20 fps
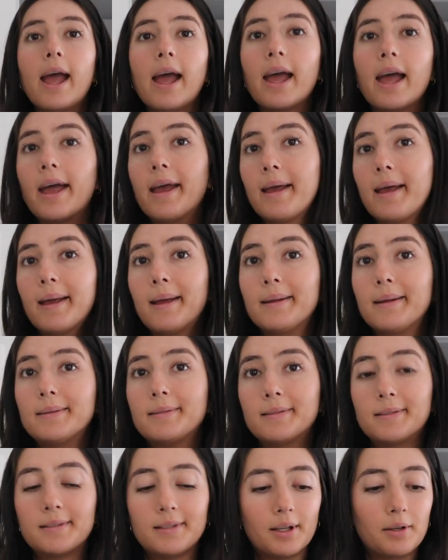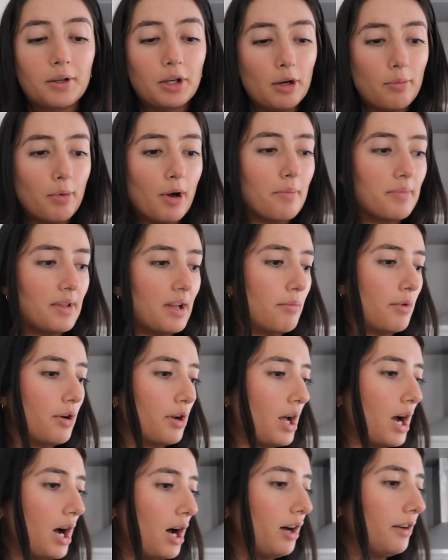And I'm gonna pop them
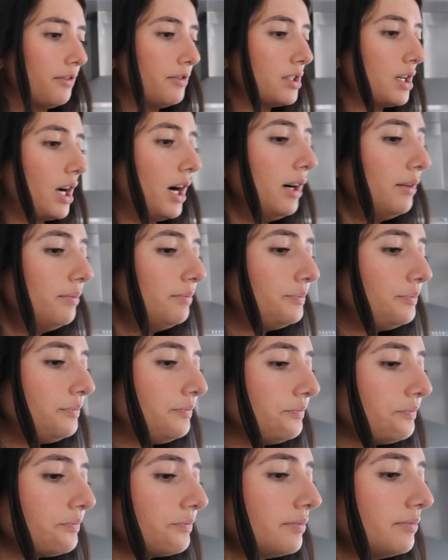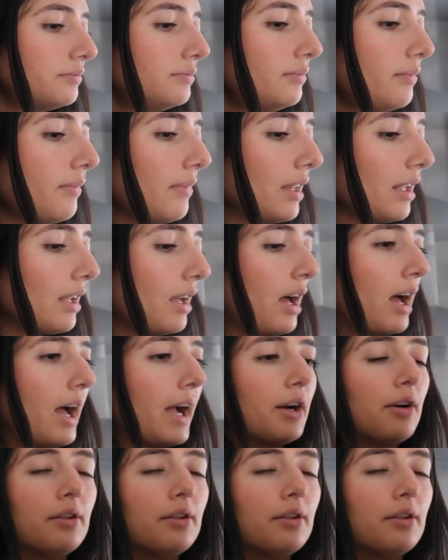on after. I